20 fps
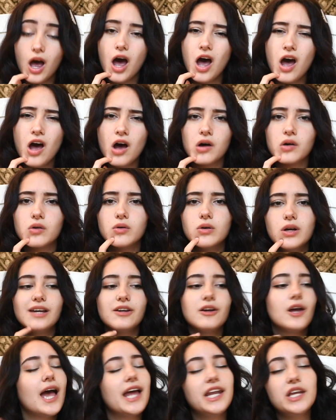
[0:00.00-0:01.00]
Oh,
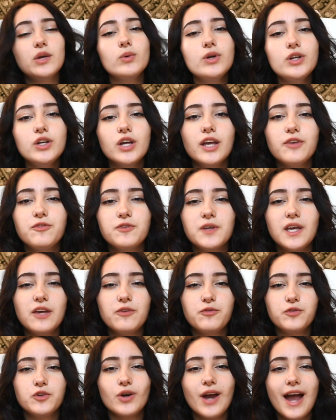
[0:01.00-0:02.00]
anyone,
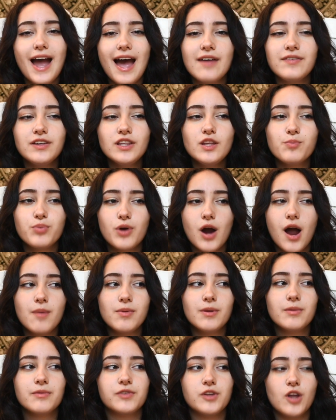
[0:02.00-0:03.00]
if you're having the
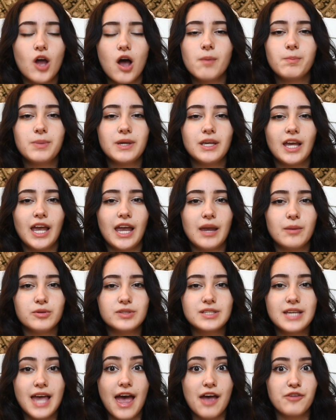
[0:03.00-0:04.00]
problem of not being able
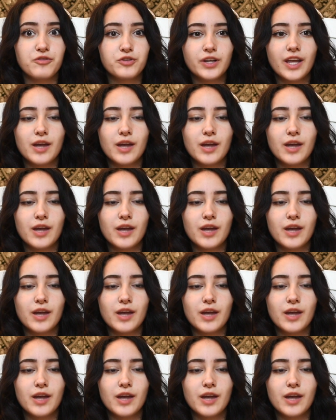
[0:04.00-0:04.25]
to ever